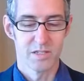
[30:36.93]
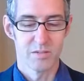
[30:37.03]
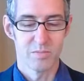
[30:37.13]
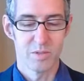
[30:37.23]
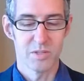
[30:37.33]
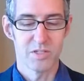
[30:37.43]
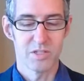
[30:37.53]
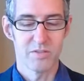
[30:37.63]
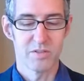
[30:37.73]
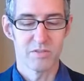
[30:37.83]
Maybe there's
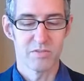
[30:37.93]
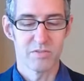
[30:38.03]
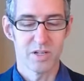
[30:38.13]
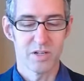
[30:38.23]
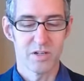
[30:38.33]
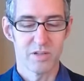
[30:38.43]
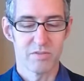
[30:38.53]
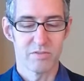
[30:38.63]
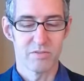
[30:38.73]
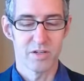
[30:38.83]
even very,
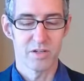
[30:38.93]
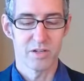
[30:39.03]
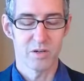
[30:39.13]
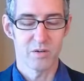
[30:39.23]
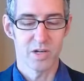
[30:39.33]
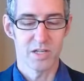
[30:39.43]
very quiet